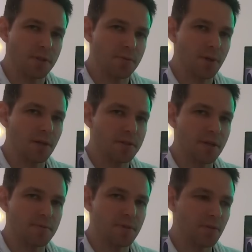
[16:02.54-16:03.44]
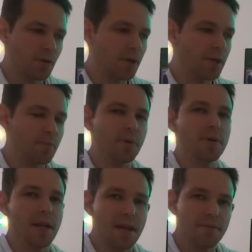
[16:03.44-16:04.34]
as well in terms of your input
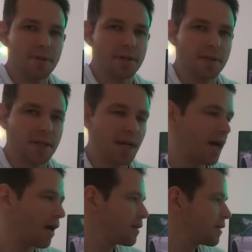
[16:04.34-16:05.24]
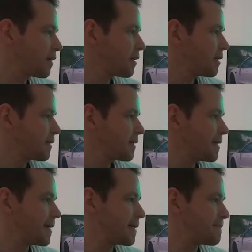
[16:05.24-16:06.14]
and effort into the car.
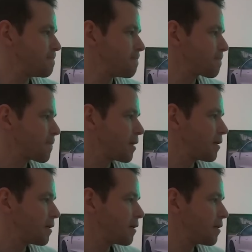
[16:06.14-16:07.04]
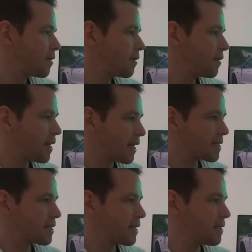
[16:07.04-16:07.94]
The
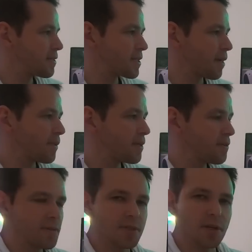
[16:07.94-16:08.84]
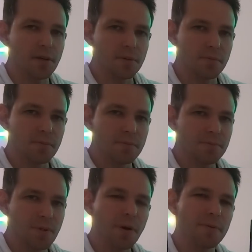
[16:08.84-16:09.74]
next is summon. So
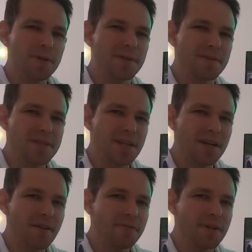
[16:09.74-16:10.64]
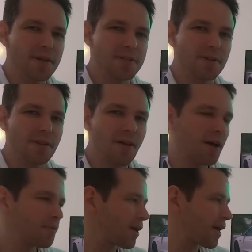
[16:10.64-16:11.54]
we've probably seen enough videos
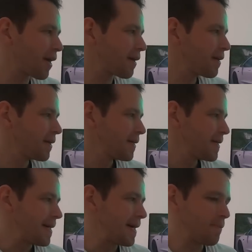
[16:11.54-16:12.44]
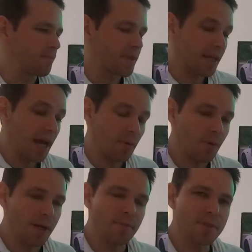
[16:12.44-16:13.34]
online where the car
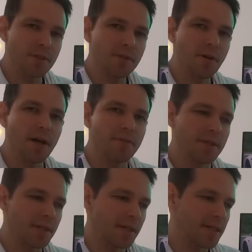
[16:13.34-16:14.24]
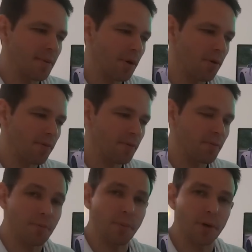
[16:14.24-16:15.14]
will come to you. I even did a demo of it
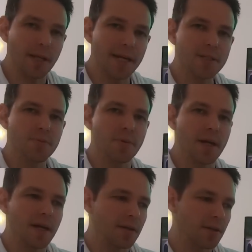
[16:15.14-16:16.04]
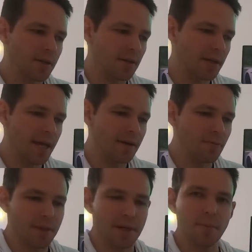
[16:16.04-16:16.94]
with a Model X where you can get
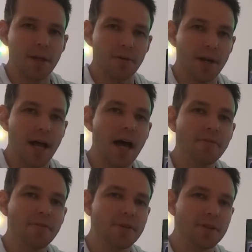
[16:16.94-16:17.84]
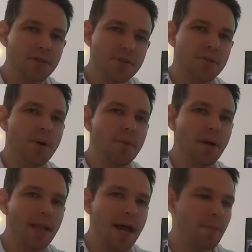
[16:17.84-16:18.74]
within 1.5 meters of it, use the
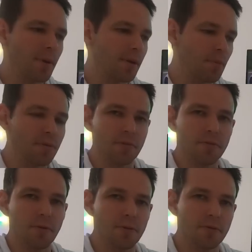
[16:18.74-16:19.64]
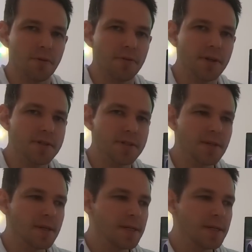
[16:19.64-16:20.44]
mobile app and move it forward and reverse.